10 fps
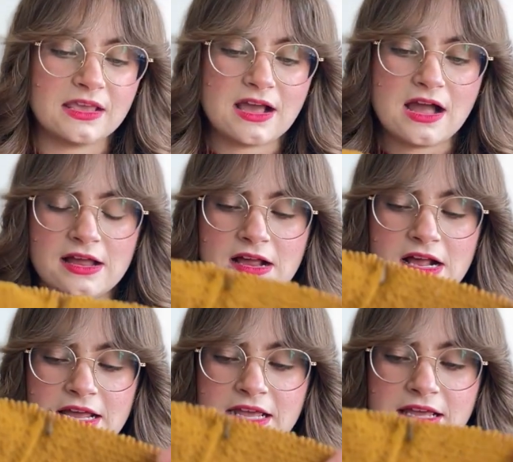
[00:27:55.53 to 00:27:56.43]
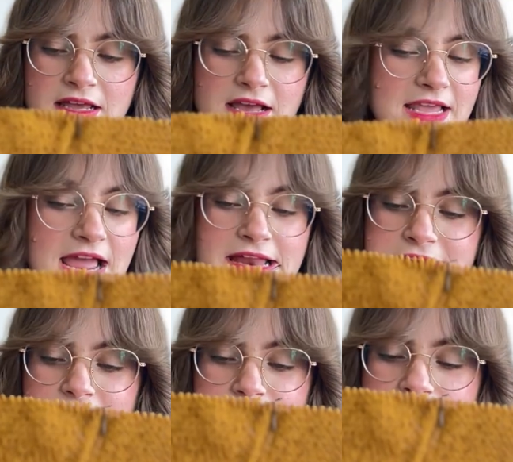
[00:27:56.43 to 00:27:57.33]
I, again,
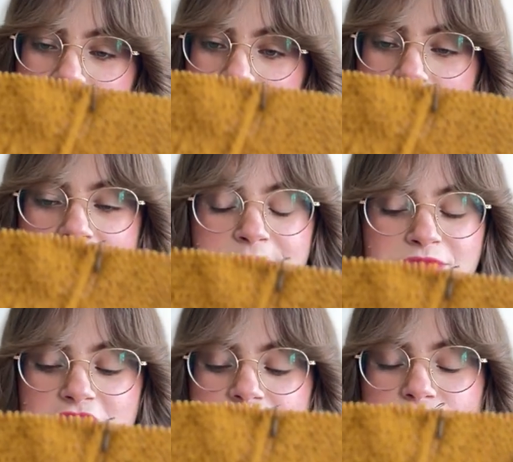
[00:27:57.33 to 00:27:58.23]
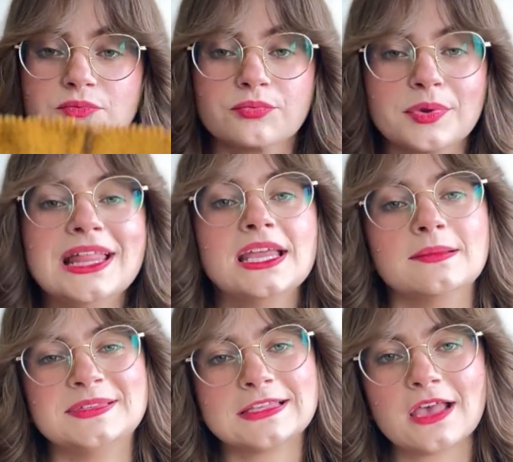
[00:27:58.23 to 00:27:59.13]
am just really
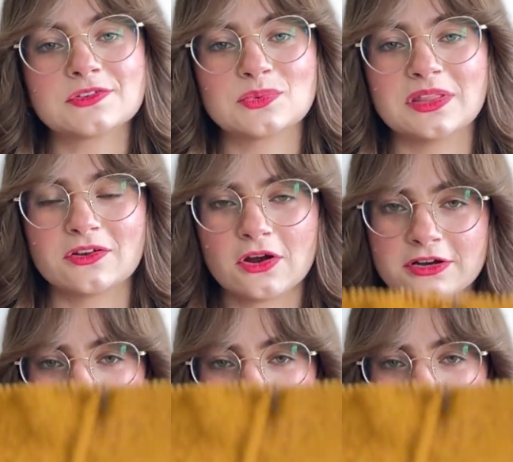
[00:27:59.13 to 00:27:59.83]
obsessed with garter